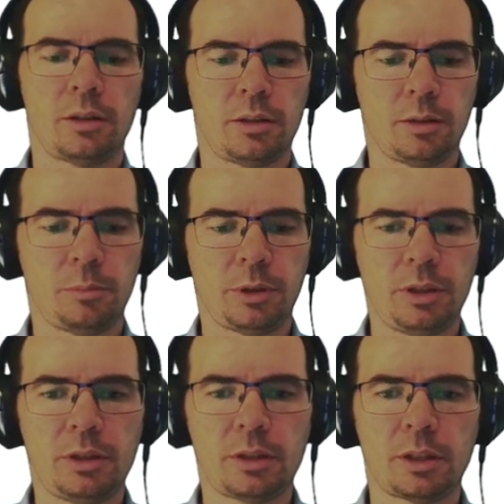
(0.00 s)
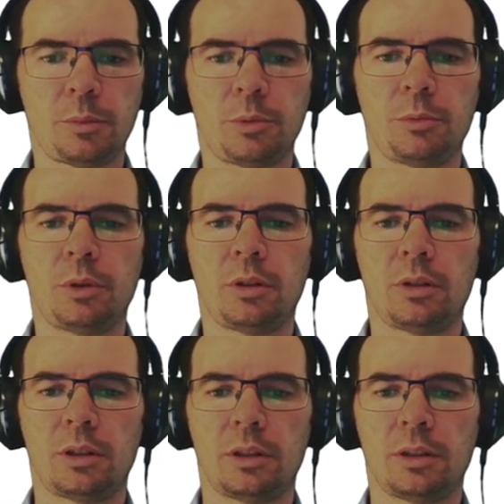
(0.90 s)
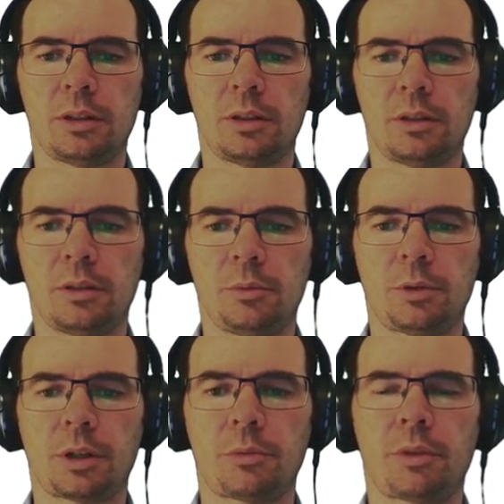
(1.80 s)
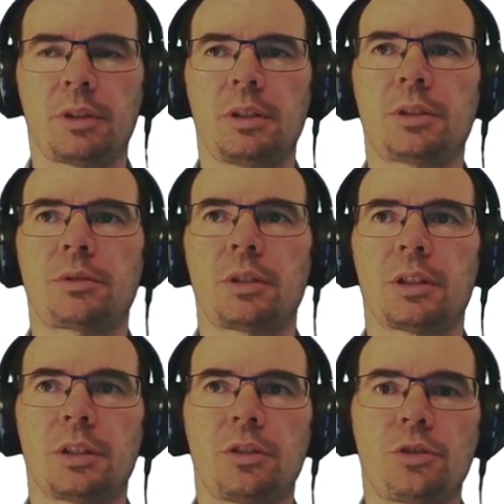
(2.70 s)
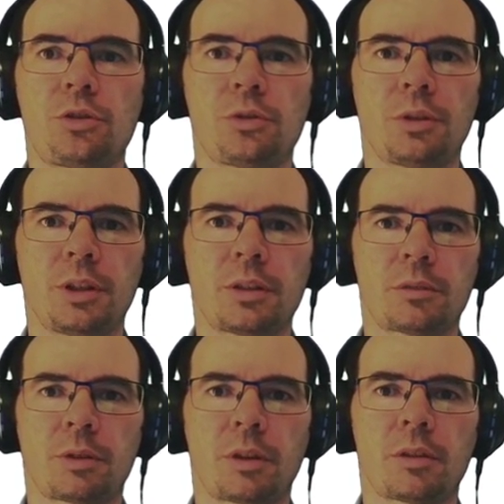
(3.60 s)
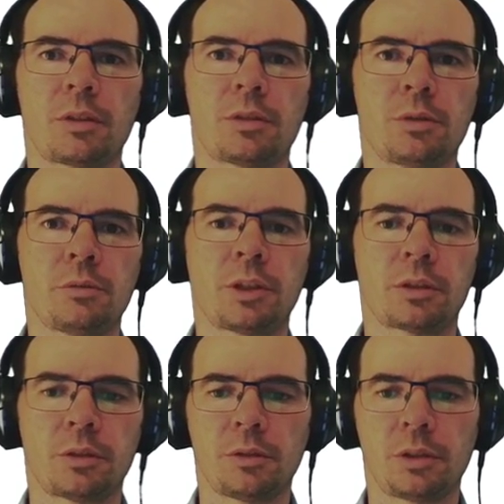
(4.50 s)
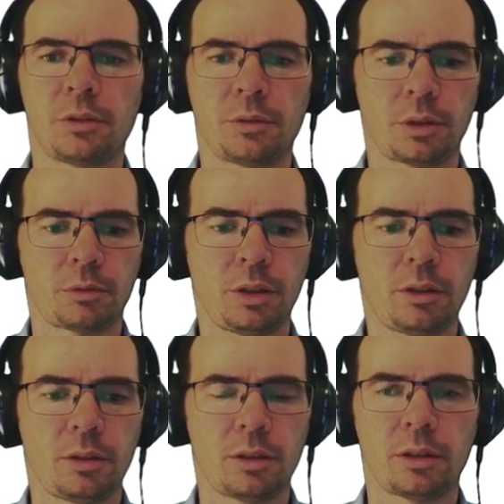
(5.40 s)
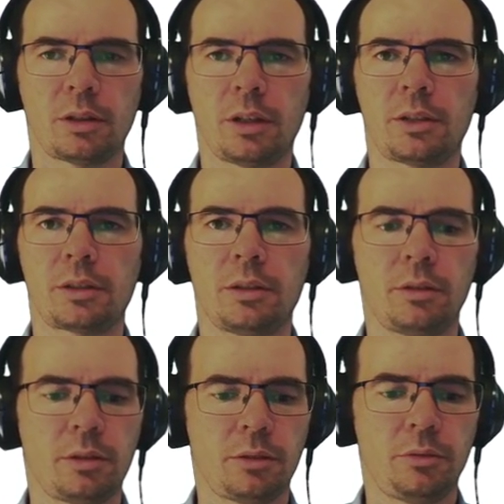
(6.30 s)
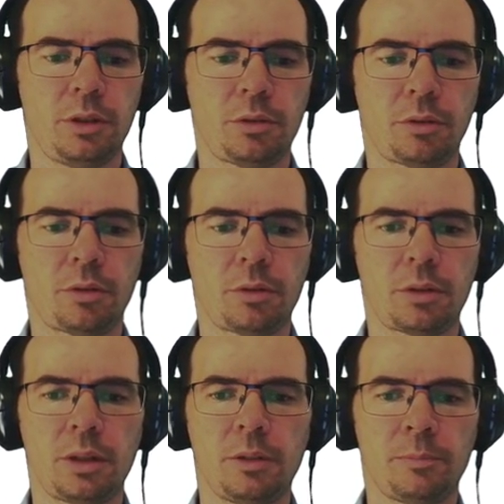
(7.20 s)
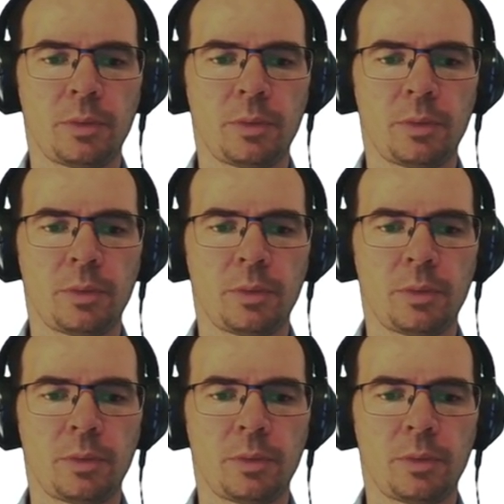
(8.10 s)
but this time we will work with the discretized choice rather than solving on the grid as in video 30.